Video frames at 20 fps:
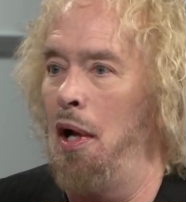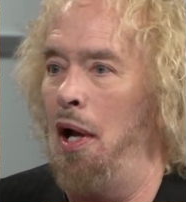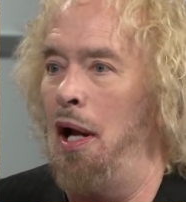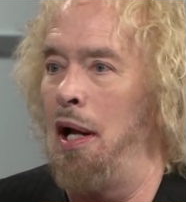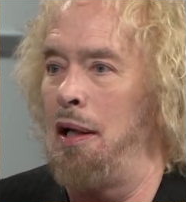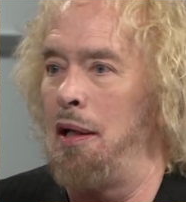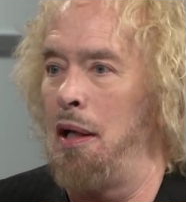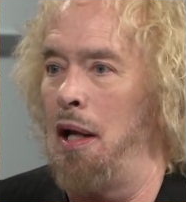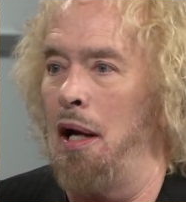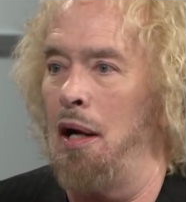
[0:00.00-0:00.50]

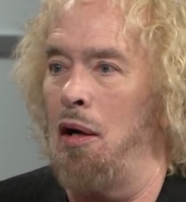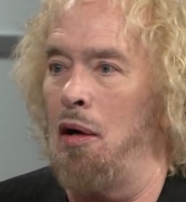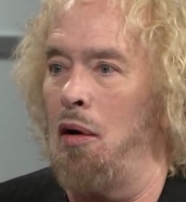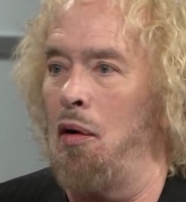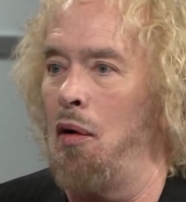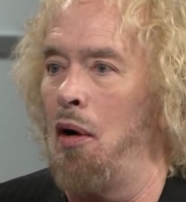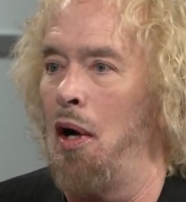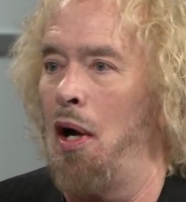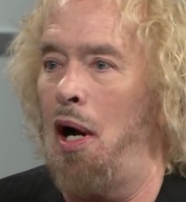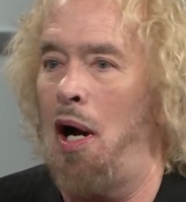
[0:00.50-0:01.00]
And
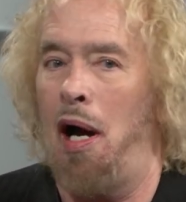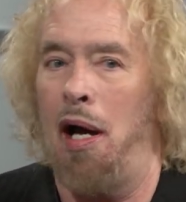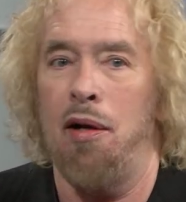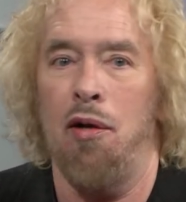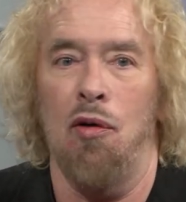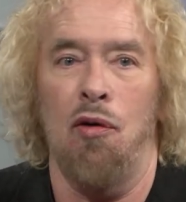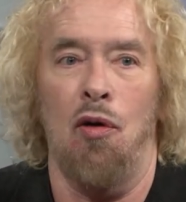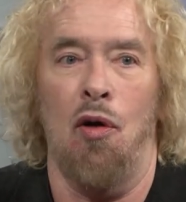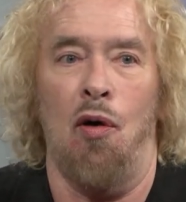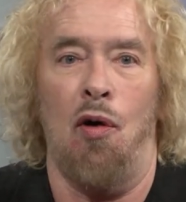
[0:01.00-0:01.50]
now, I
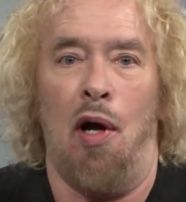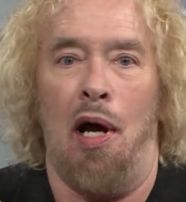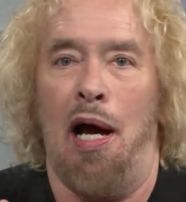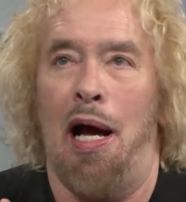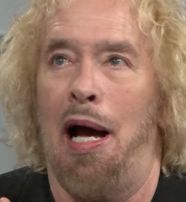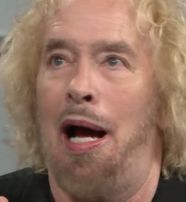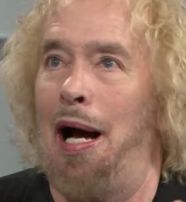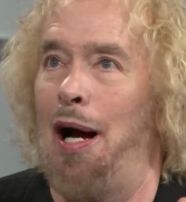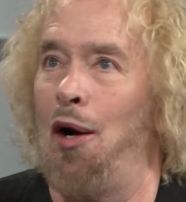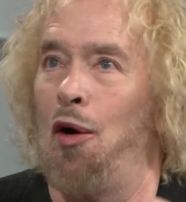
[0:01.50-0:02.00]
don't know
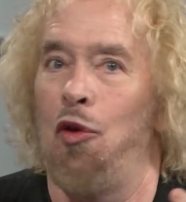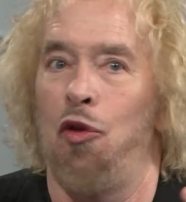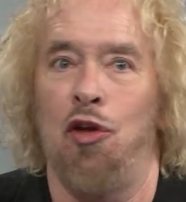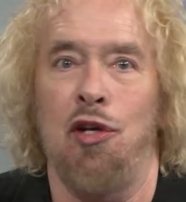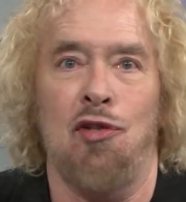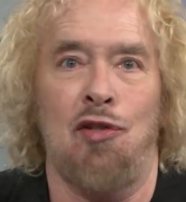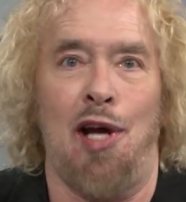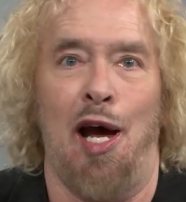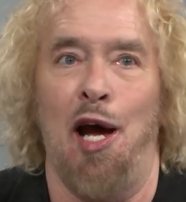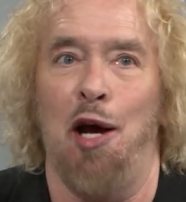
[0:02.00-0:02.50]
how
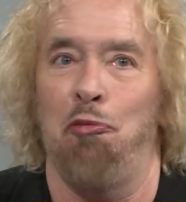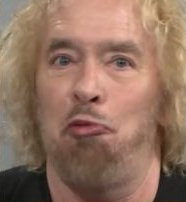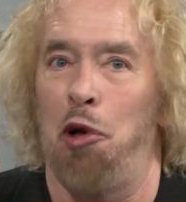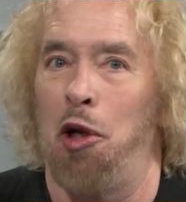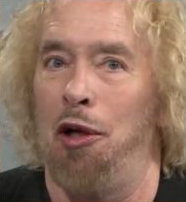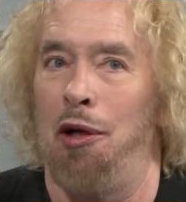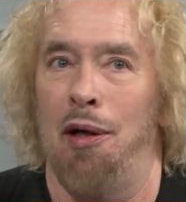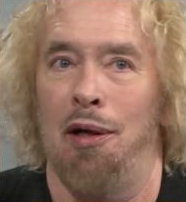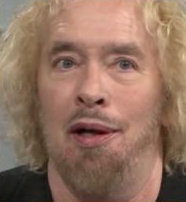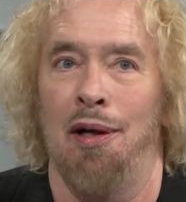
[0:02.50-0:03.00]
this
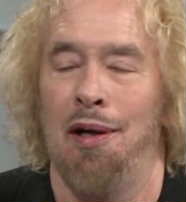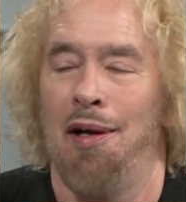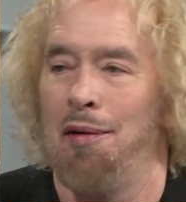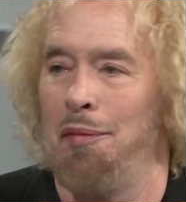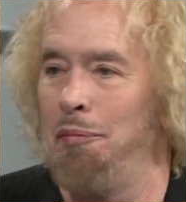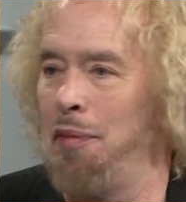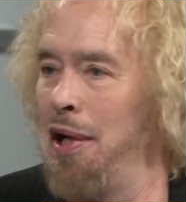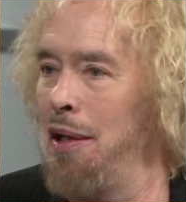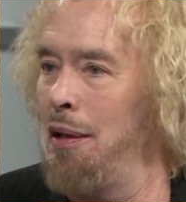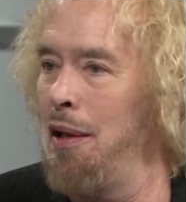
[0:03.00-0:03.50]
happened,
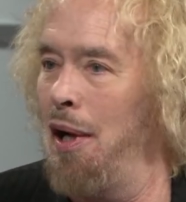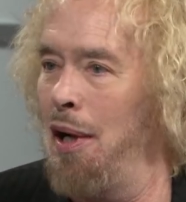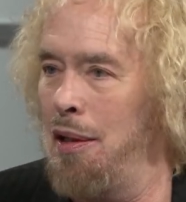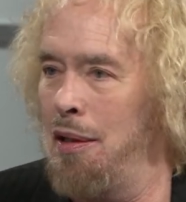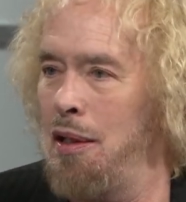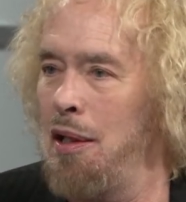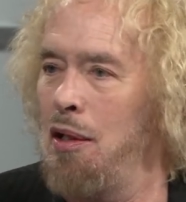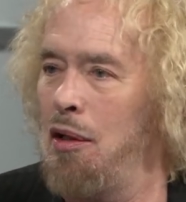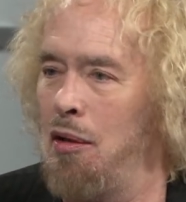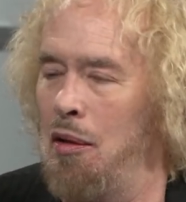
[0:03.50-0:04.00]
but I
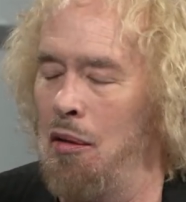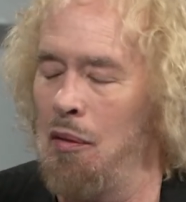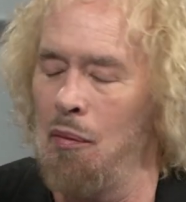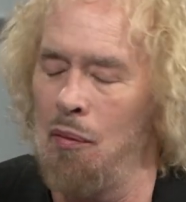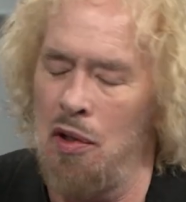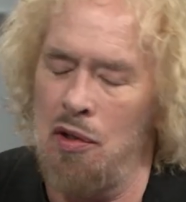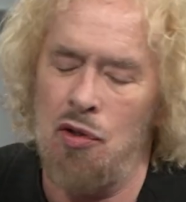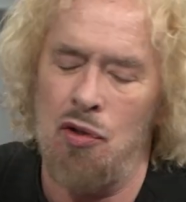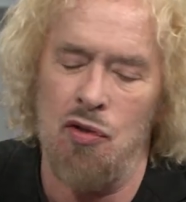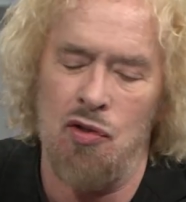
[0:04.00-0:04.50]
think
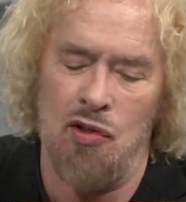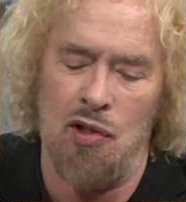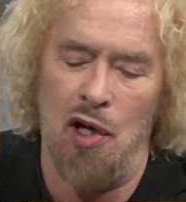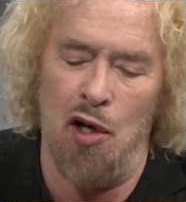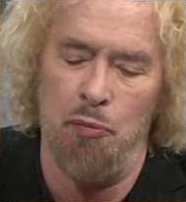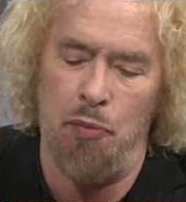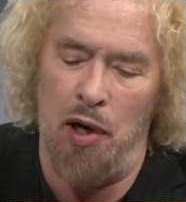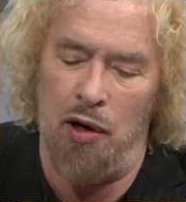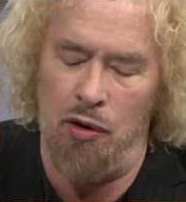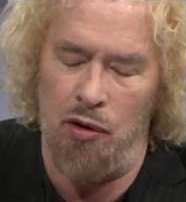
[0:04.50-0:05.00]
what you say
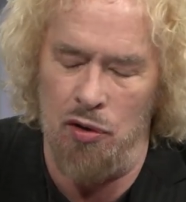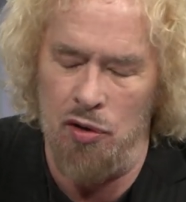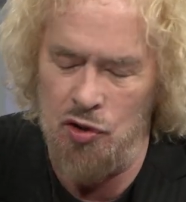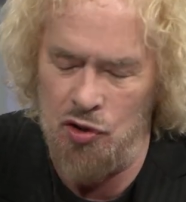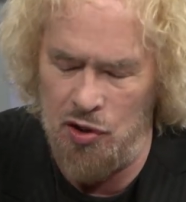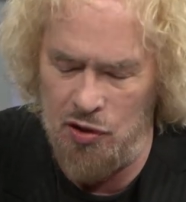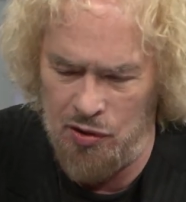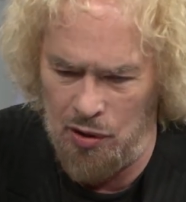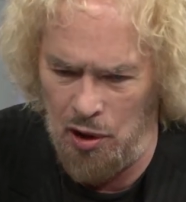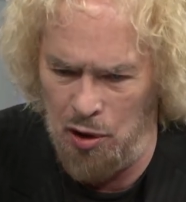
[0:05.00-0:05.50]
about her,
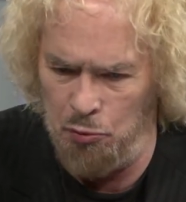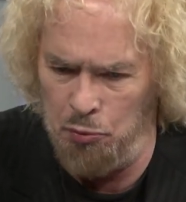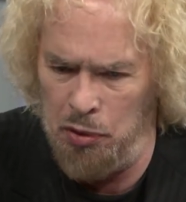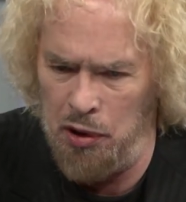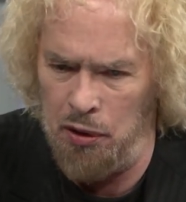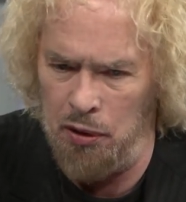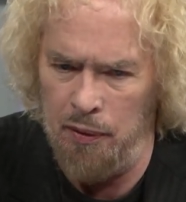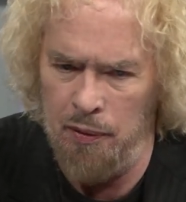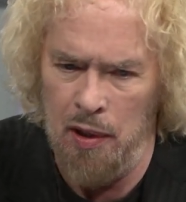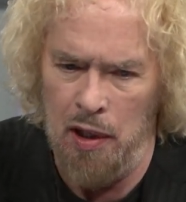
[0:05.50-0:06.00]
she's
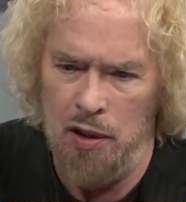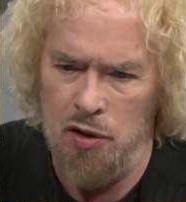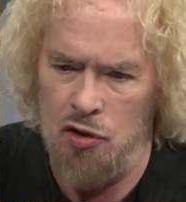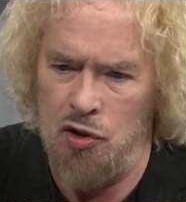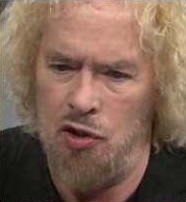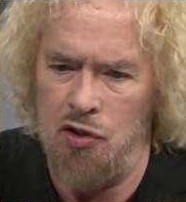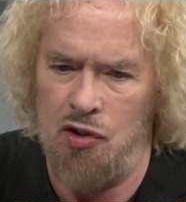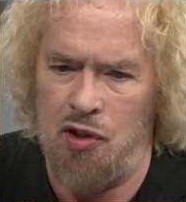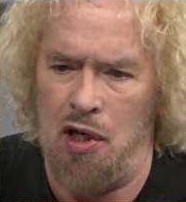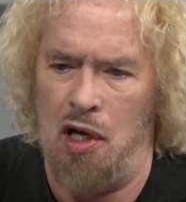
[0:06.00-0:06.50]
humble,
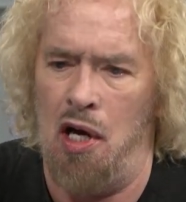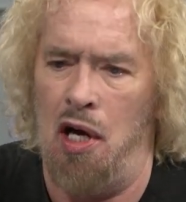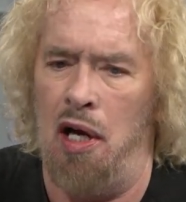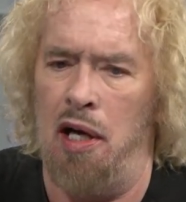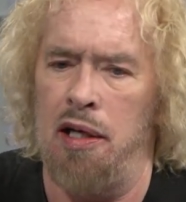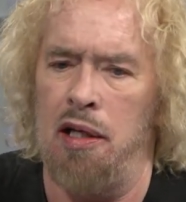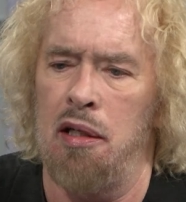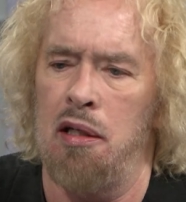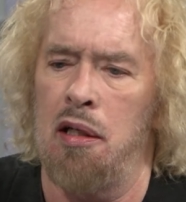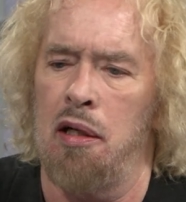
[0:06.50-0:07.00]
she's
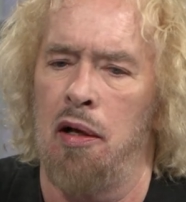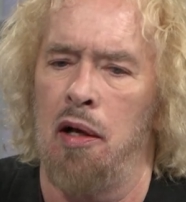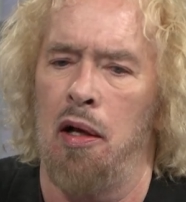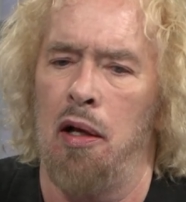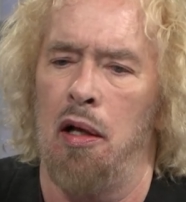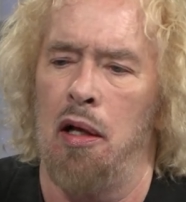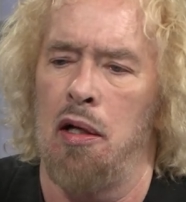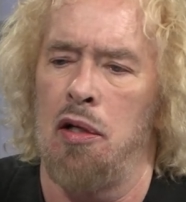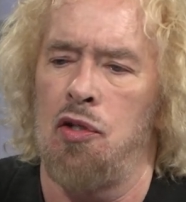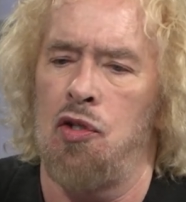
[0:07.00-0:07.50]
kind,
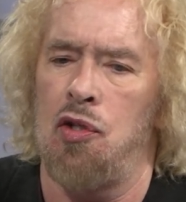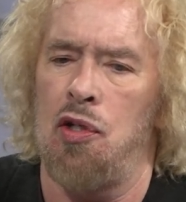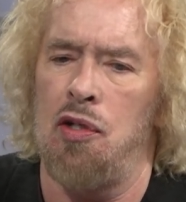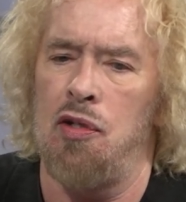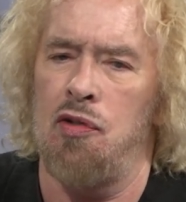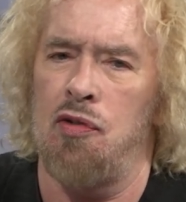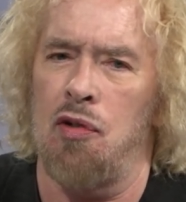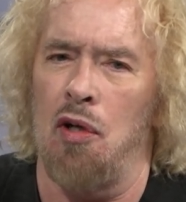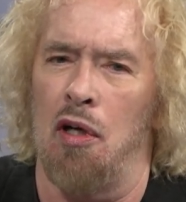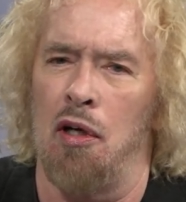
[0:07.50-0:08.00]

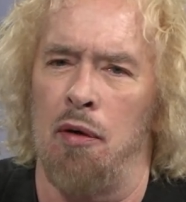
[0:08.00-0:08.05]
she's